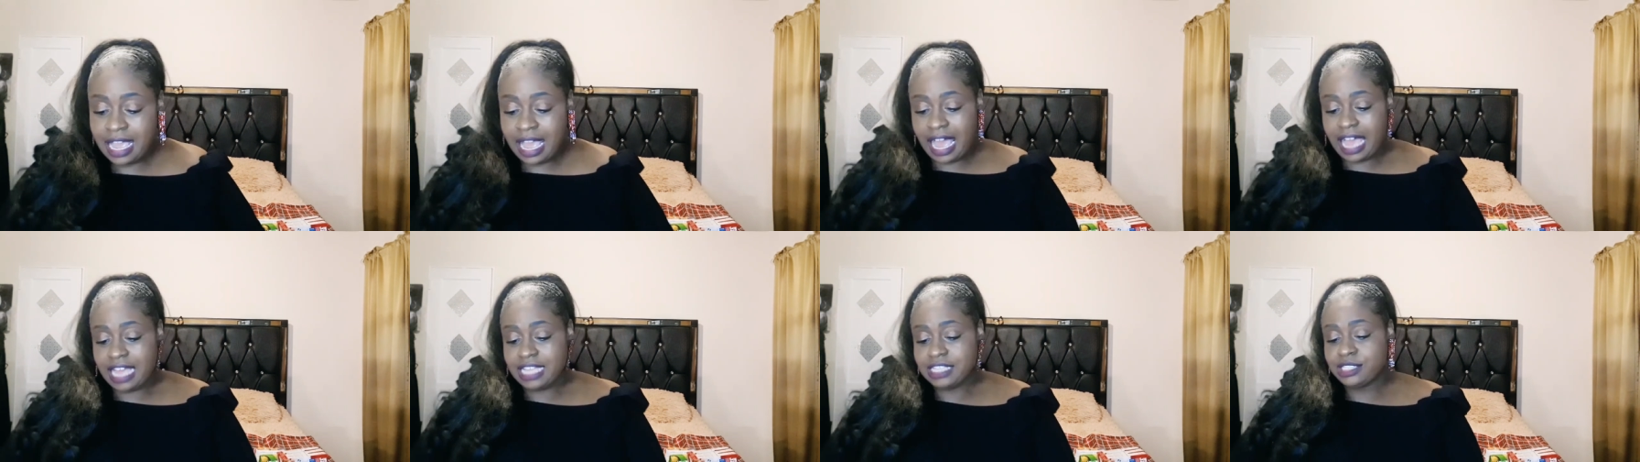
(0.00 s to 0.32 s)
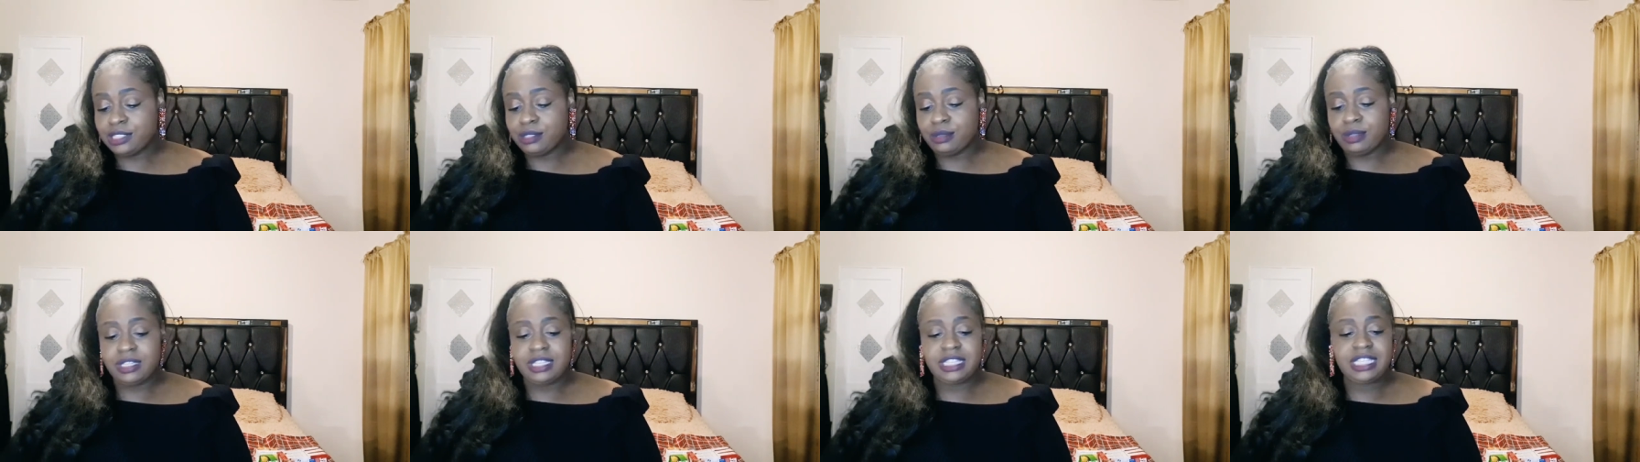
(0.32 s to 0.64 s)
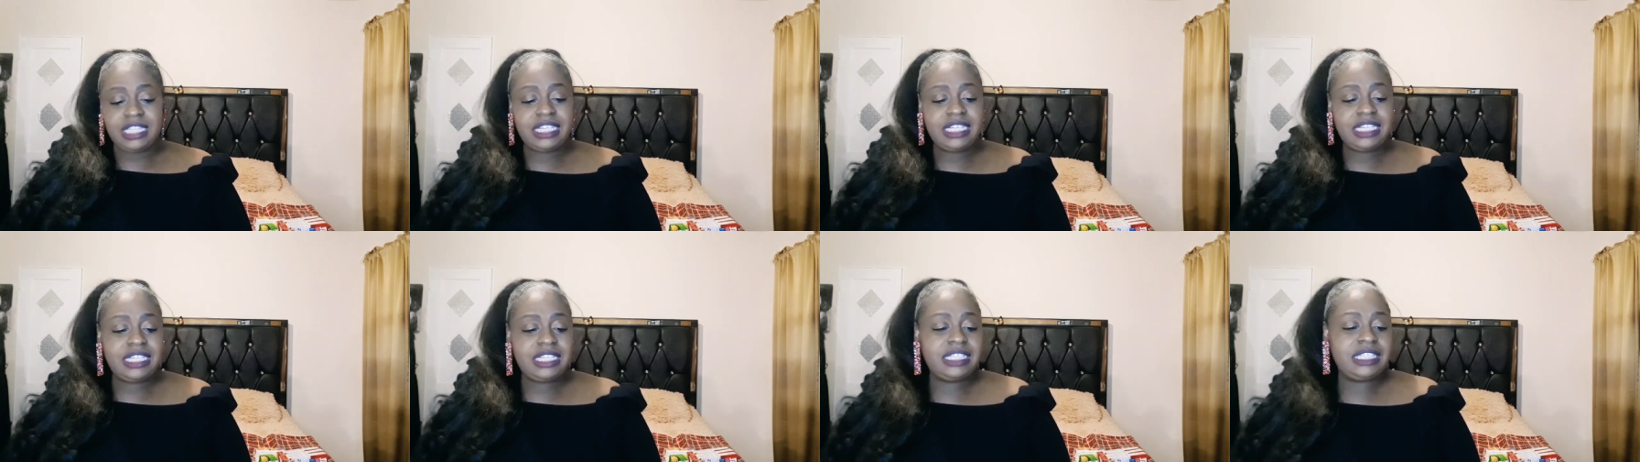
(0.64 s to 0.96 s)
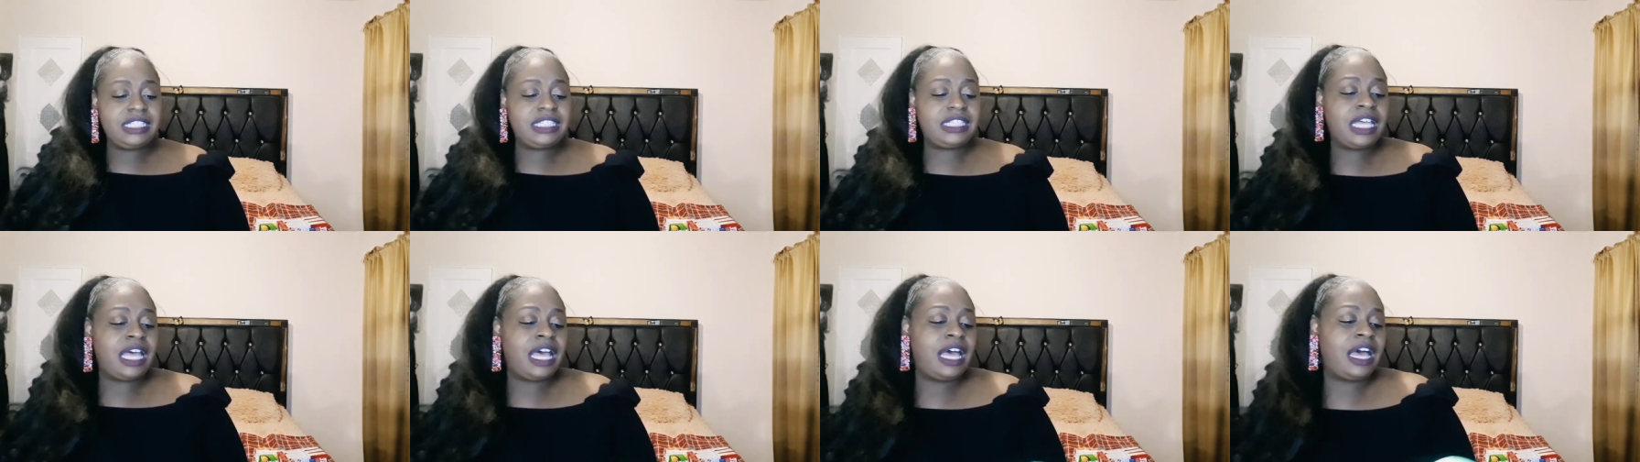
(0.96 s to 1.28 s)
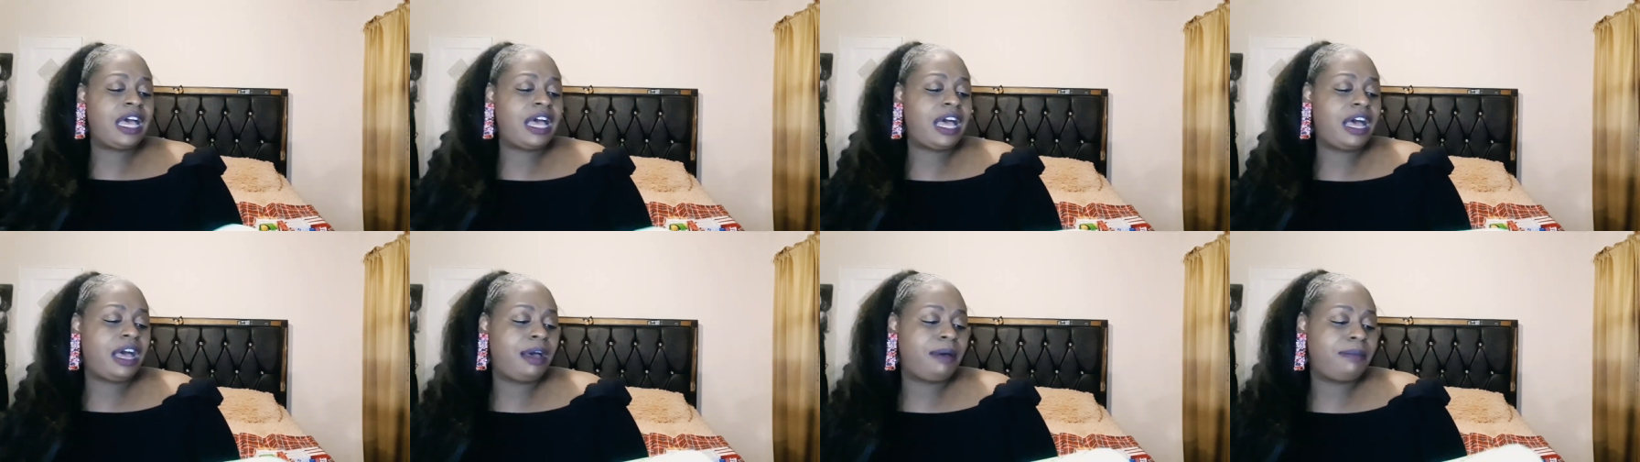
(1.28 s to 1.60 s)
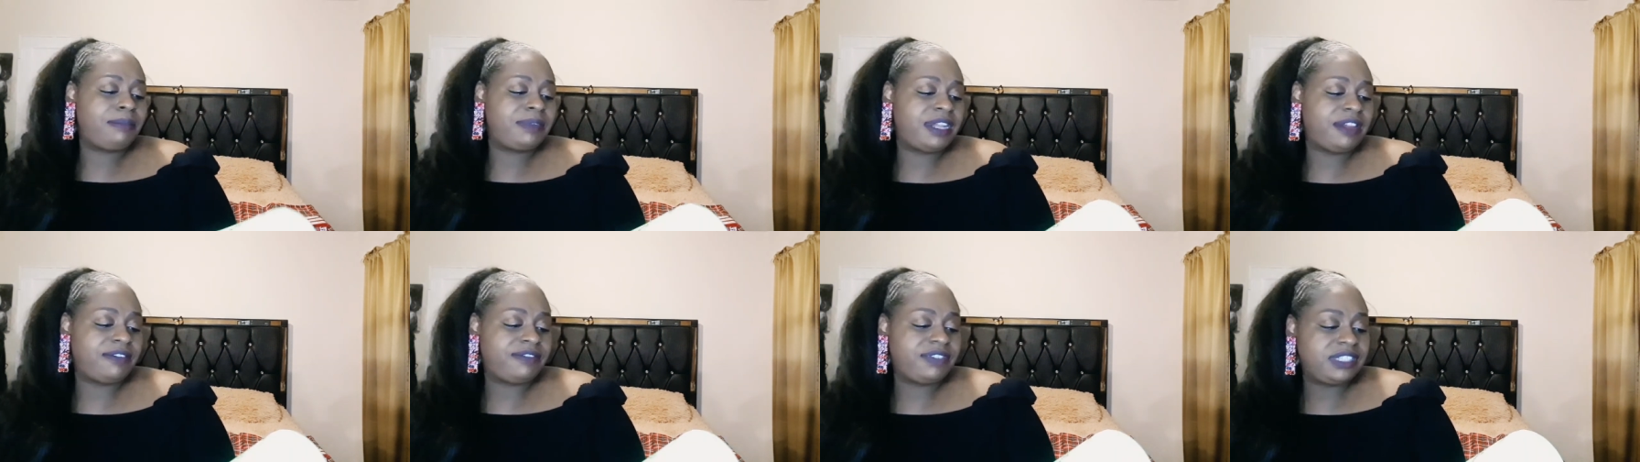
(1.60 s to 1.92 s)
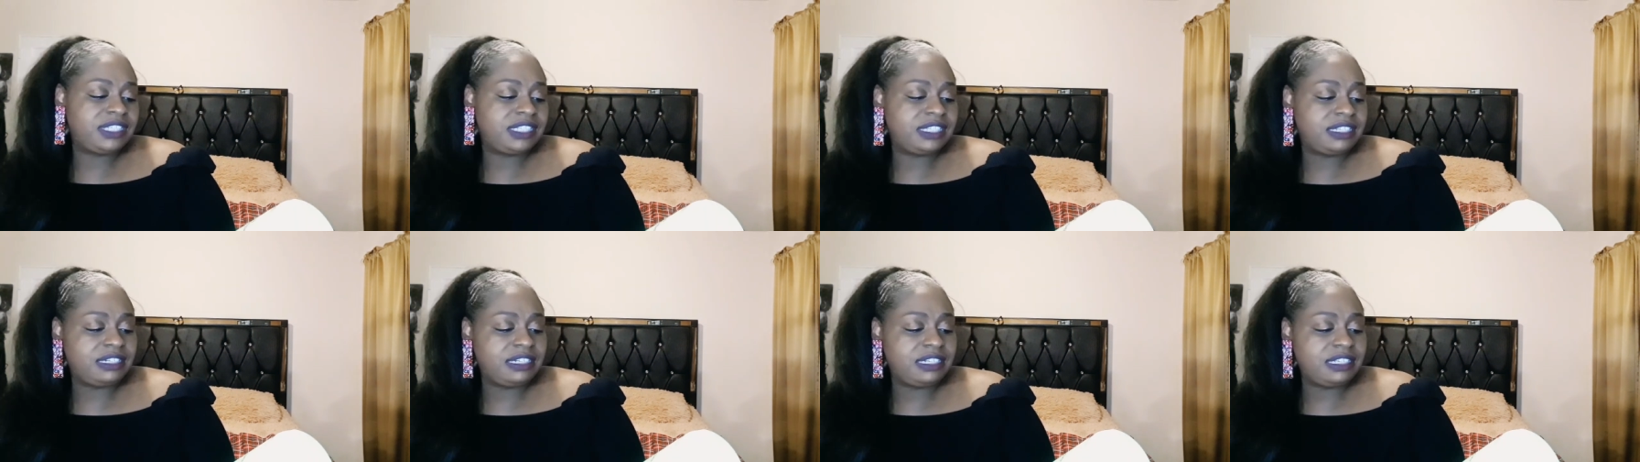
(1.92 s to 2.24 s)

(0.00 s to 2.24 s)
I saw these, um, never seen